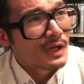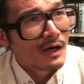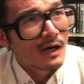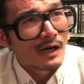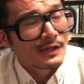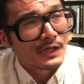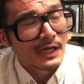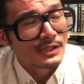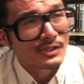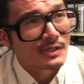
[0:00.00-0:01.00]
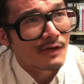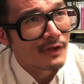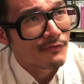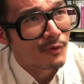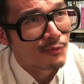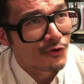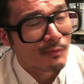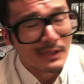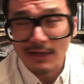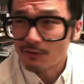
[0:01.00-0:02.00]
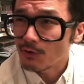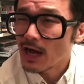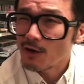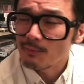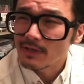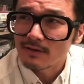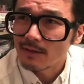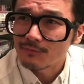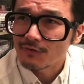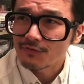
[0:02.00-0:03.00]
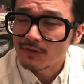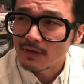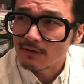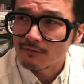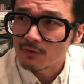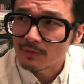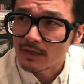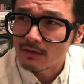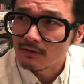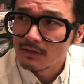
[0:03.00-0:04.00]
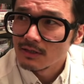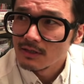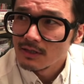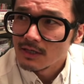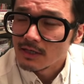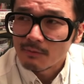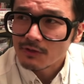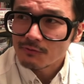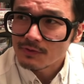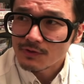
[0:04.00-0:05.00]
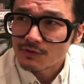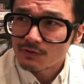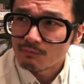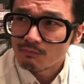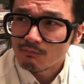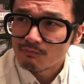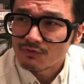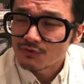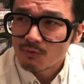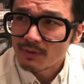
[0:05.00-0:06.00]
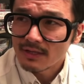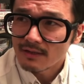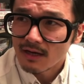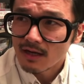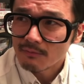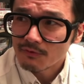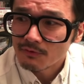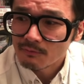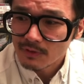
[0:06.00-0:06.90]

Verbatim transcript: Uh, I, I, just love that film so much. I don't know how many times I've seen that film now. It must be just mm, so many times.